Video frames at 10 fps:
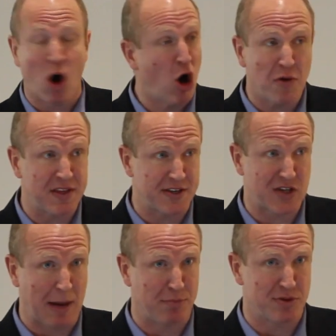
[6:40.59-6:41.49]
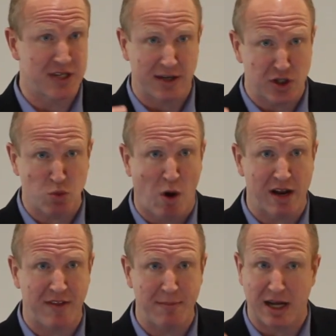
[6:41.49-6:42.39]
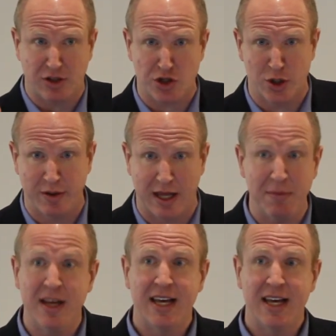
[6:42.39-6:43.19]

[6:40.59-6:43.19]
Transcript: all the disciples, not just one of them, not just two of them.